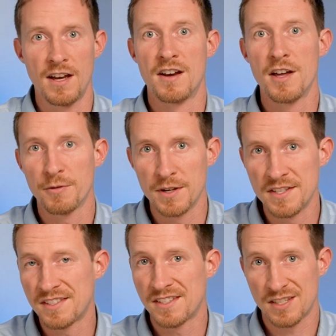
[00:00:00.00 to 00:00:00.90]
Another is,
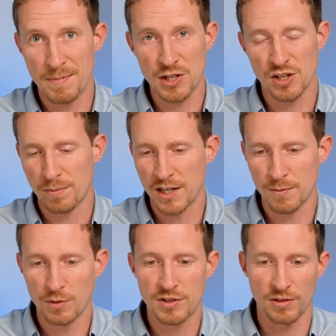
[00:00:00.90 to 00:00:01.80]
and this is especially
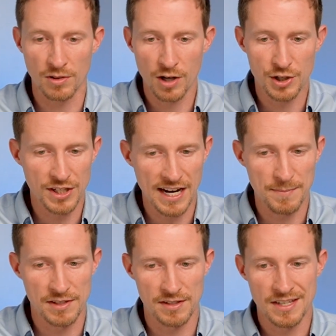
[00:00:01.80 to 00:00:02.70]
applicable to large
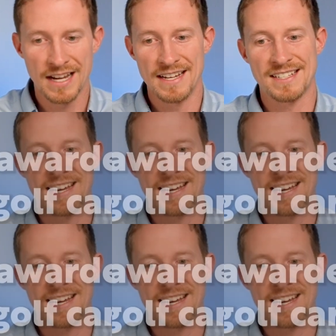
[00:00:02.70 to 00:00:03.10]
campuses, is